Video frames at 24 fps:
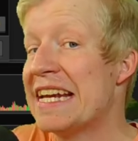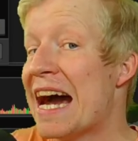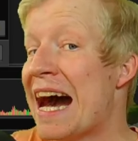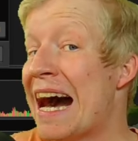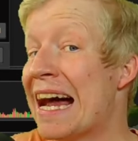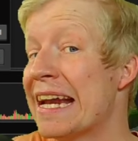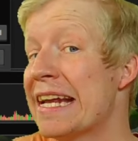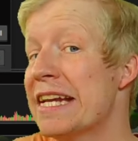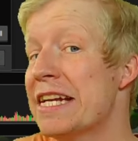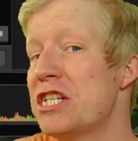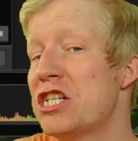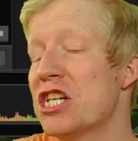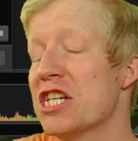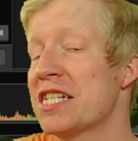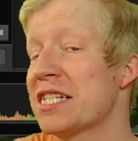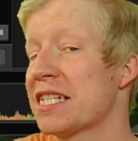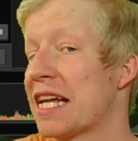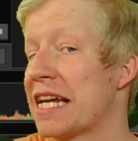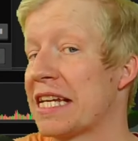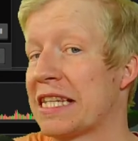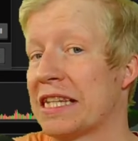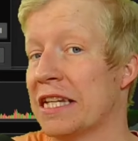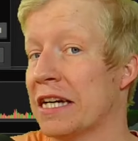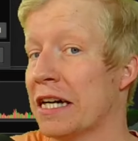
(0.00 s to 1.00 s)
not in just
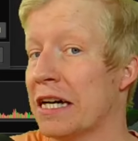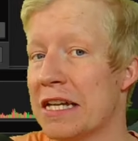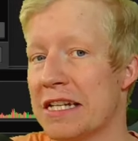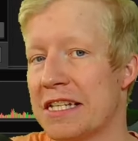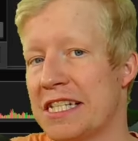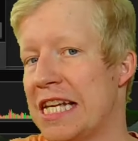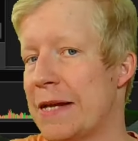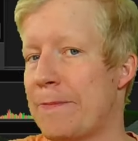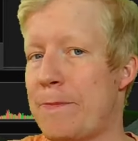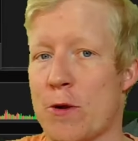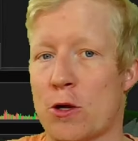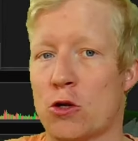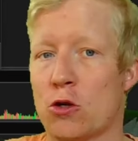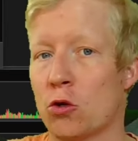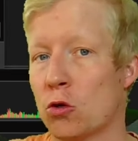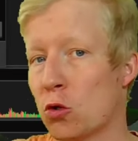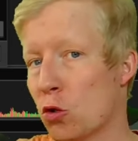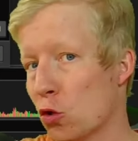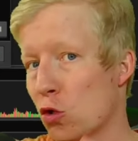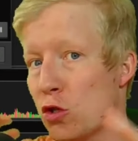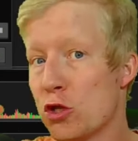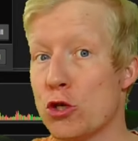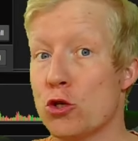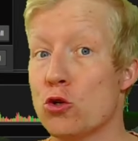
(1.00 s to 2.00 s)
like the
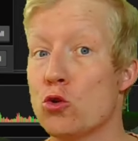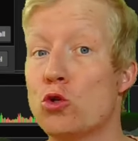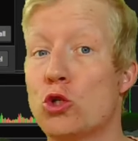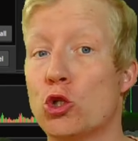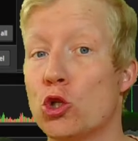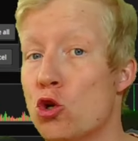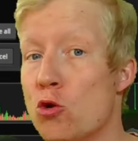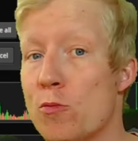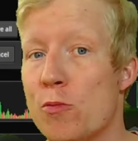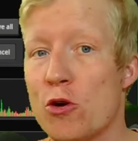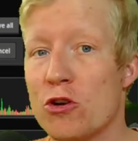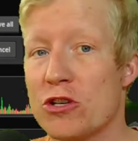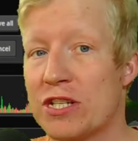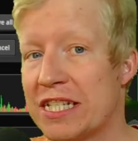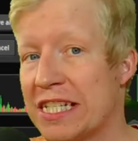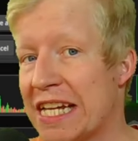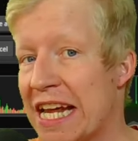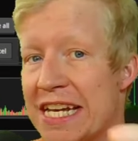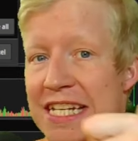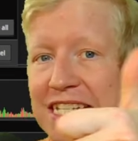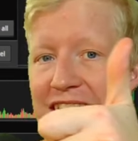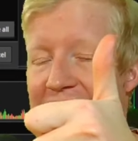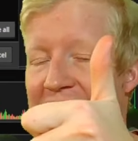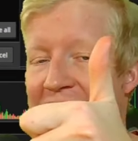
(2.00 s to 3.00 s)
typical YouTuber
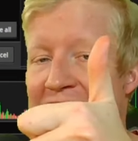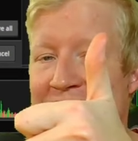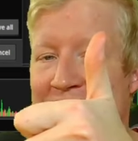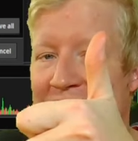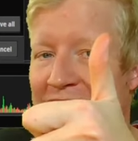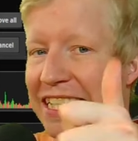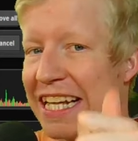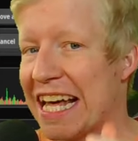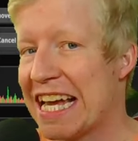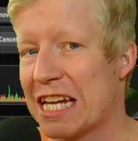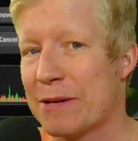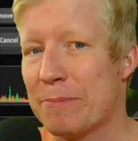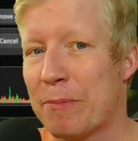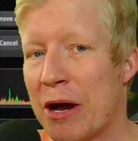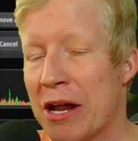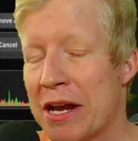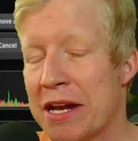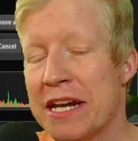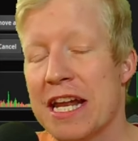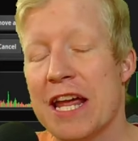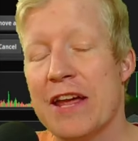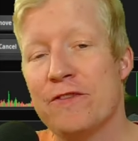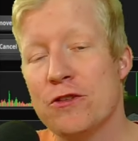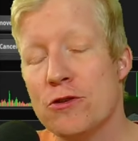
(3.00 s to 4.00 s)
sense, hit the like
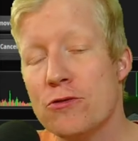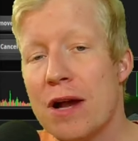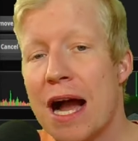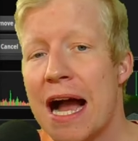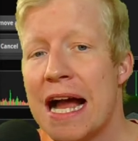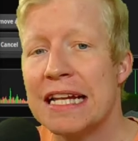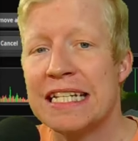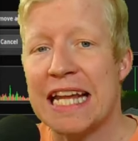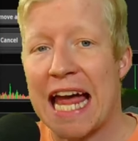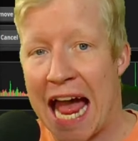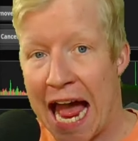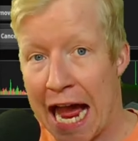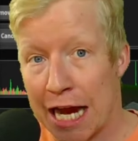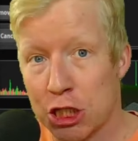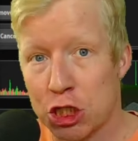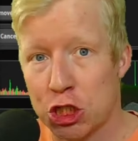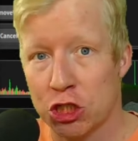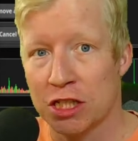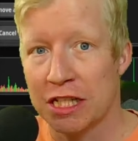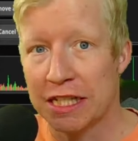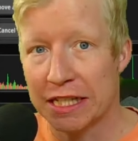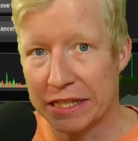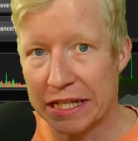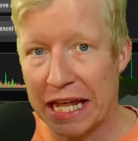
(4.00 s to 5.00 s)
button. If you guys
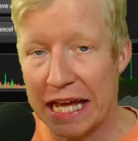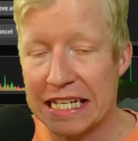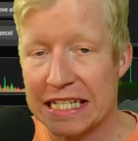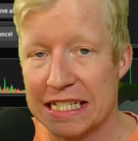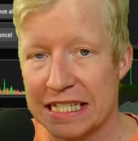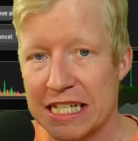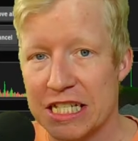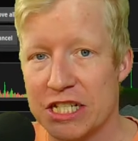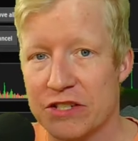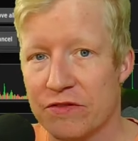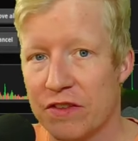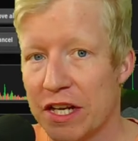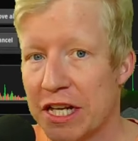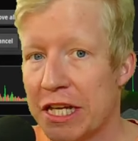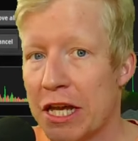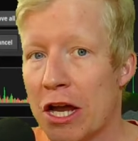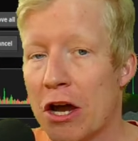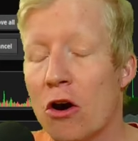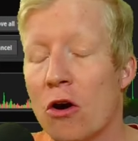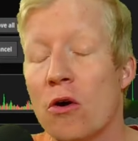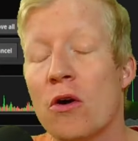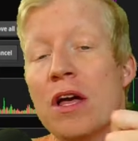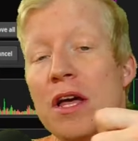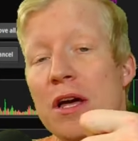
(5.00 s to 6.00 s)
actually liked this
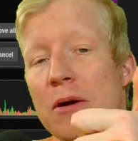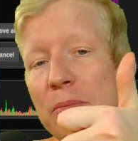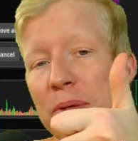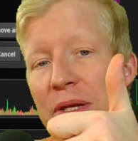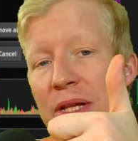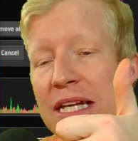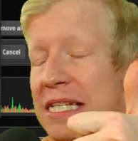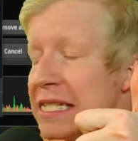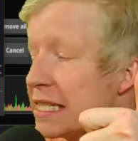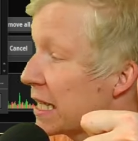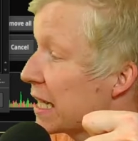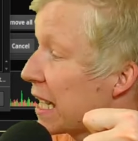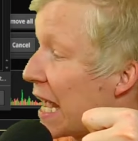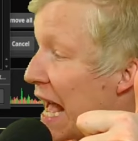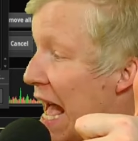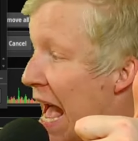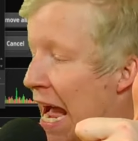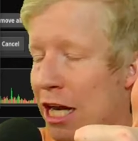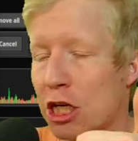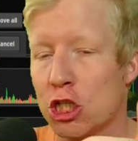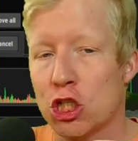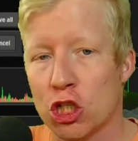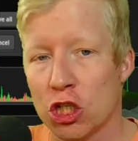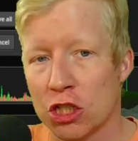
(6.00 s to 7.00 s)
video, please like
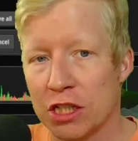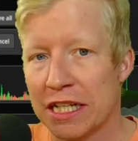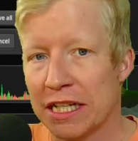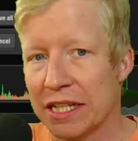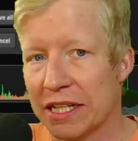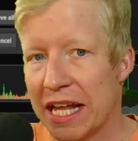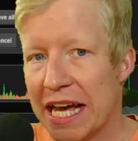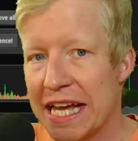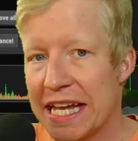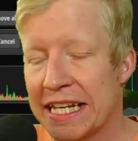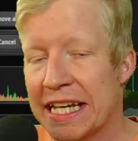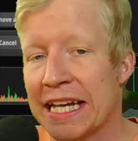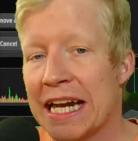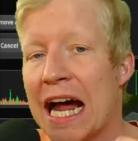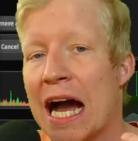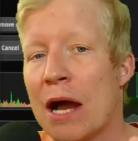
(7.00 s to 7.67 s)
actually like it.